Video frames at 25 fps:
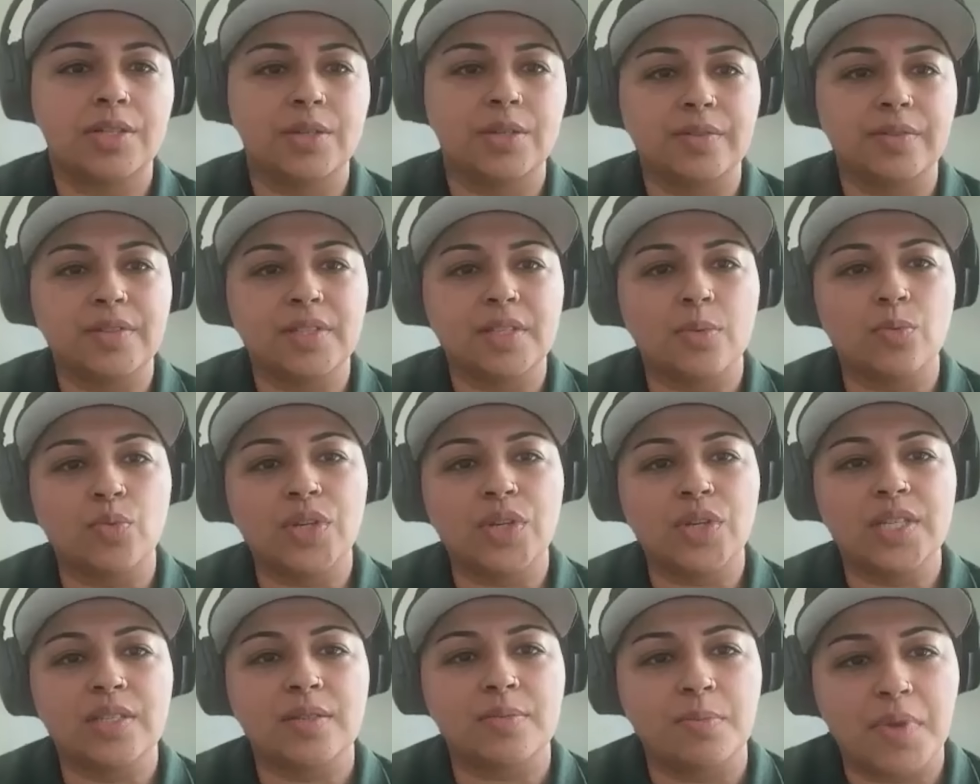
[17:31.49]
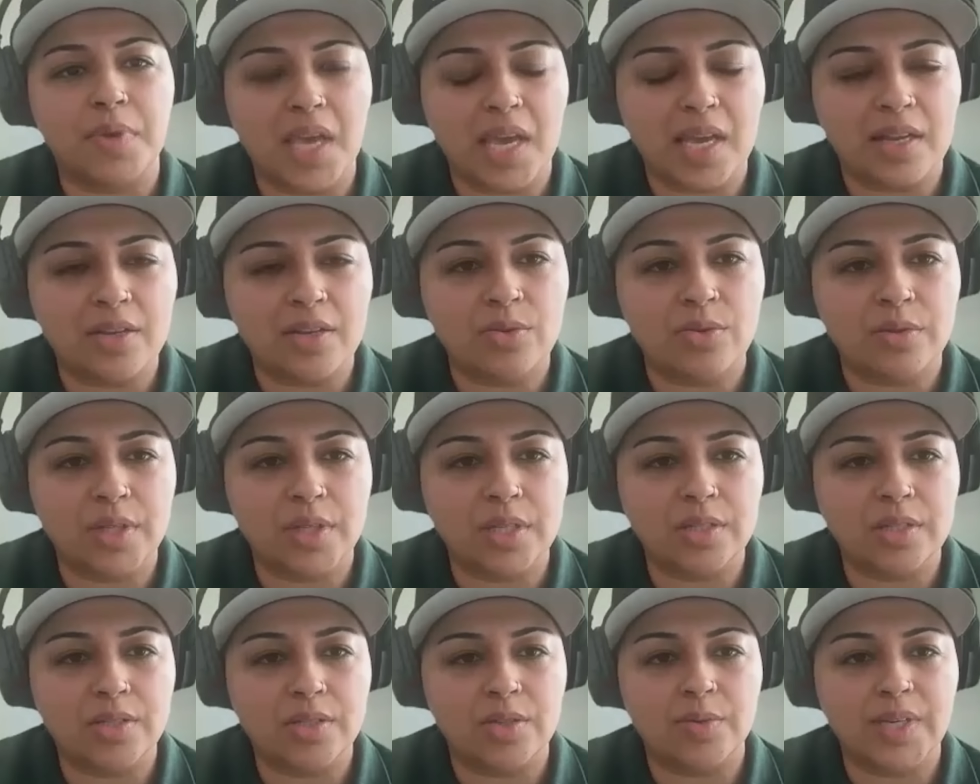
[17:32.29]
So if someone is
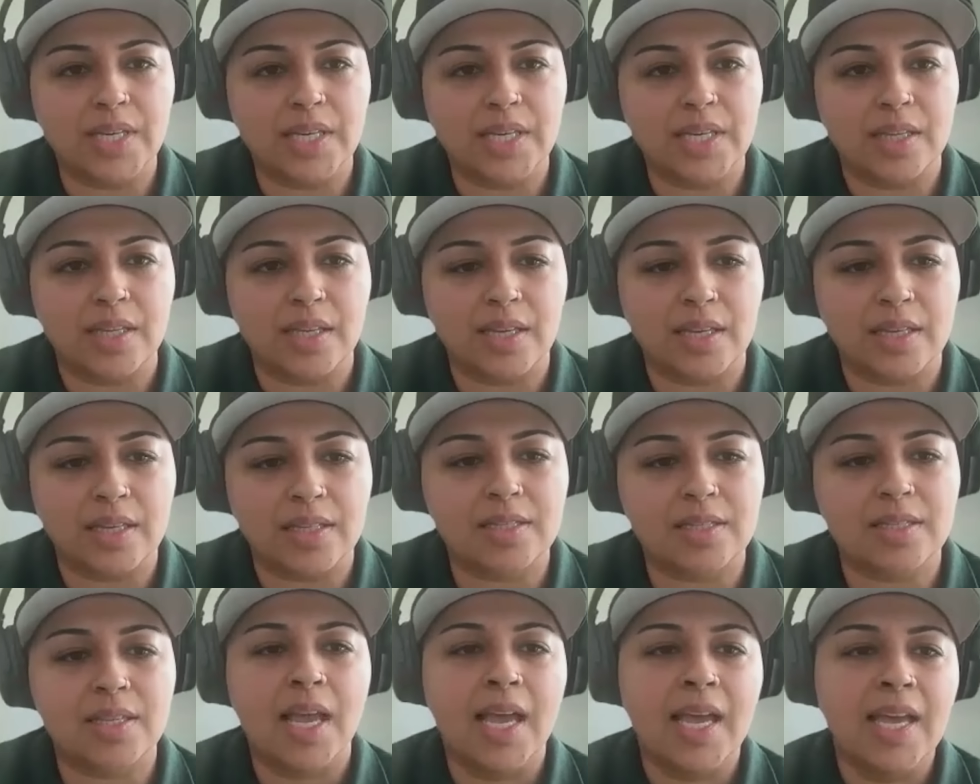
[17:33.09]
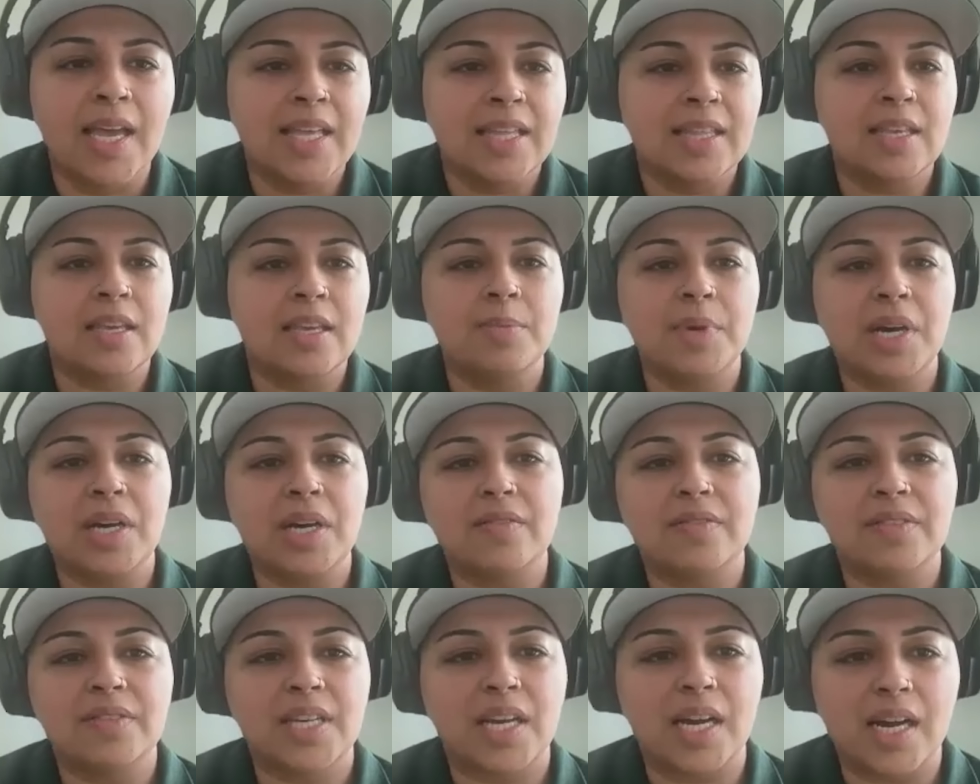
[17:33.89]
manually doing this, the
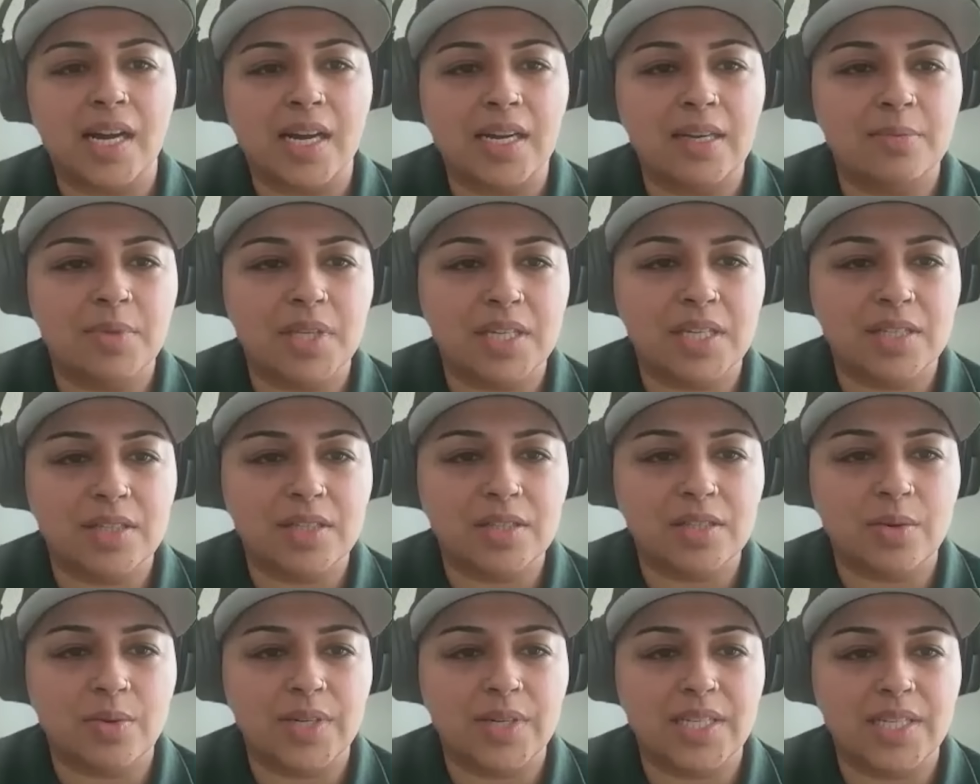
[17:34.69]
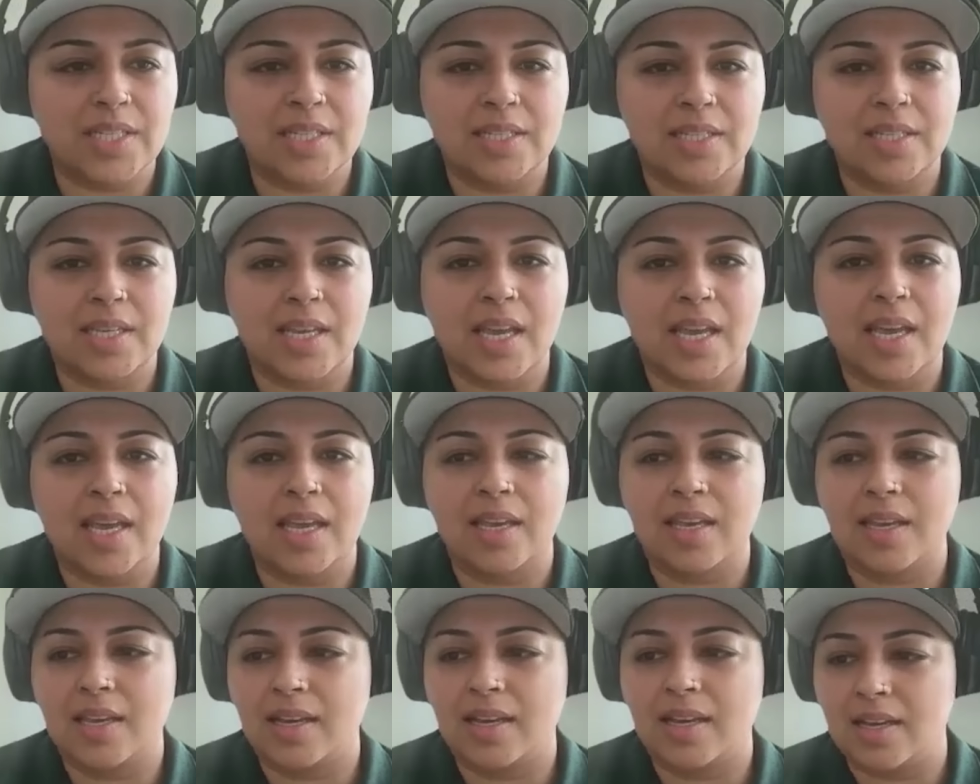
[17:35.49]
amount of time that it's going to
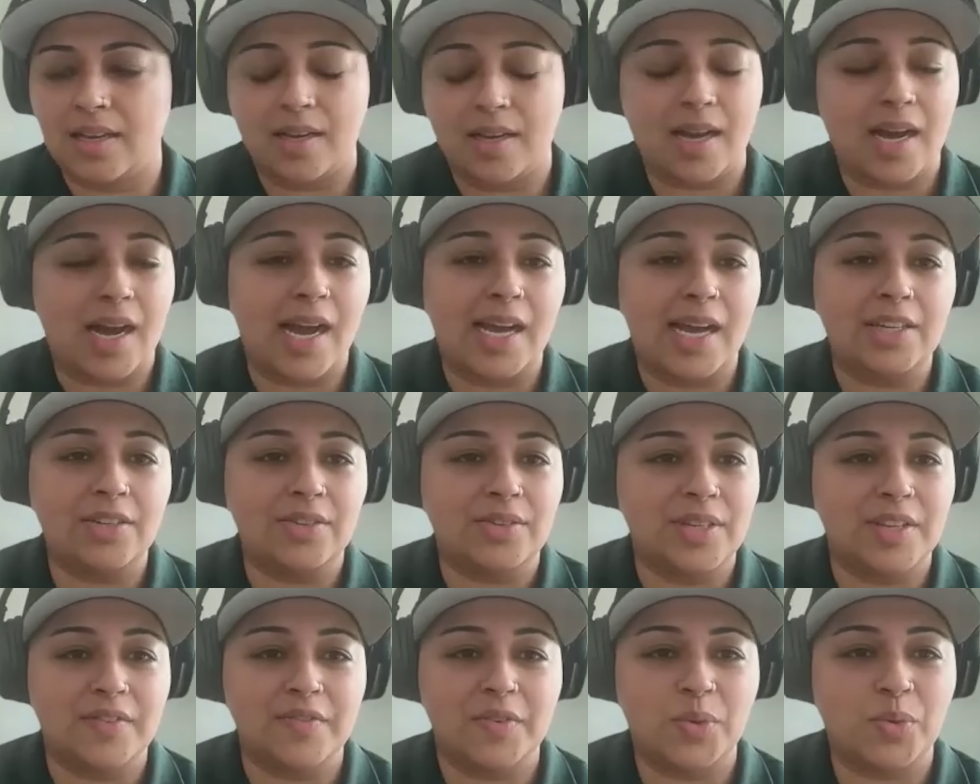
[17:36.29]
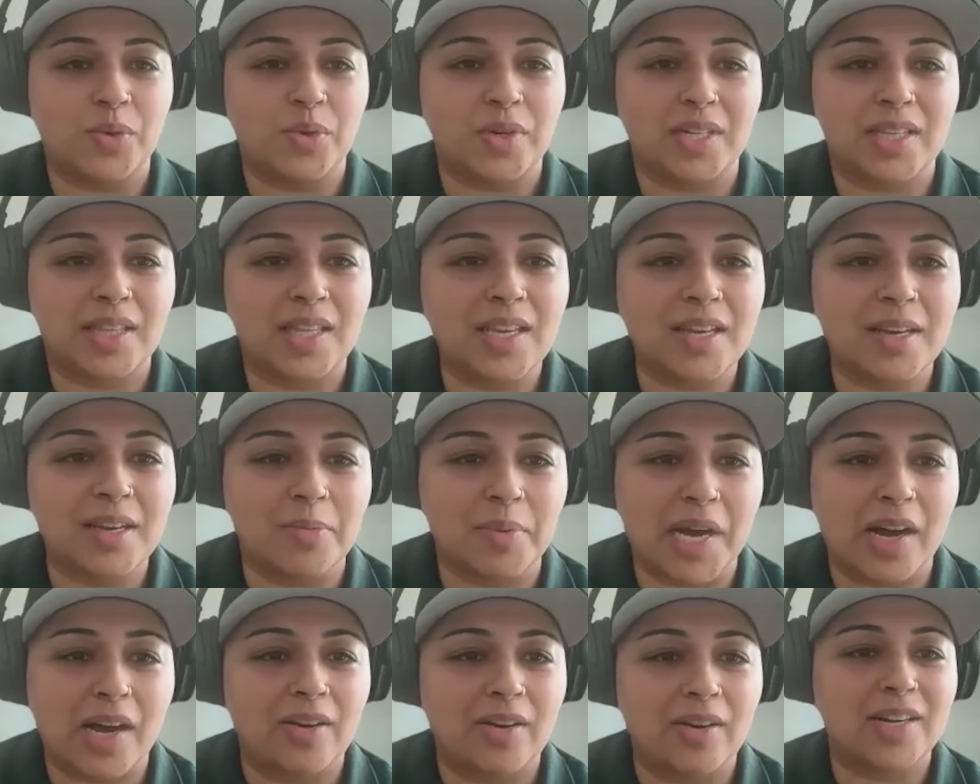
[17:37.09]
take, I don't even want to think
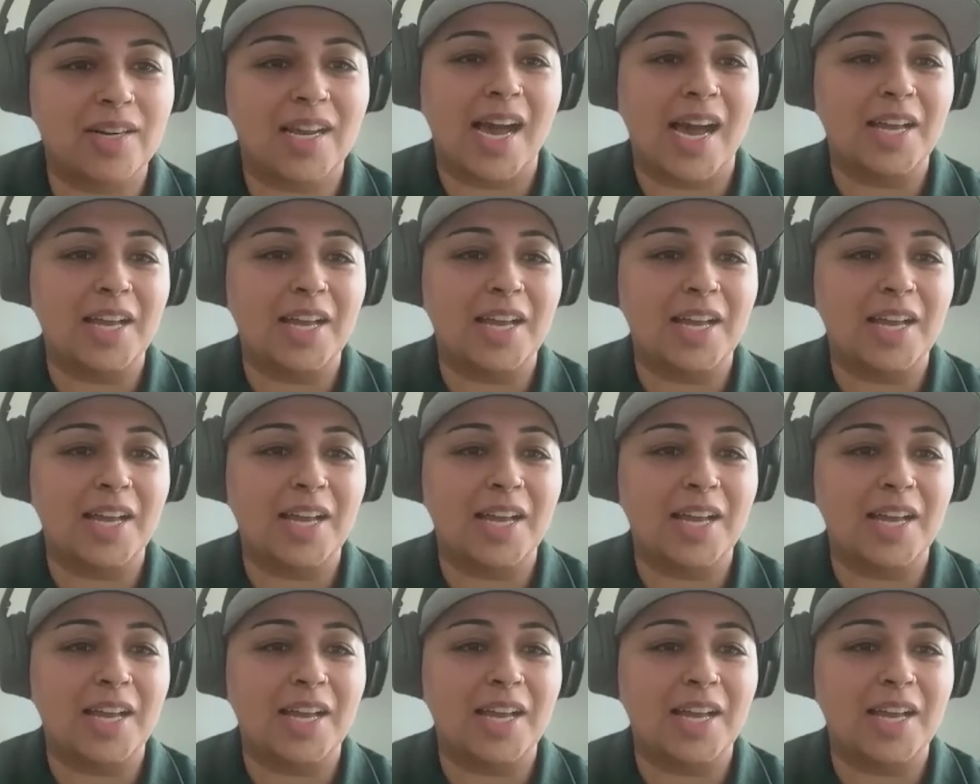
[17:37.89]
about.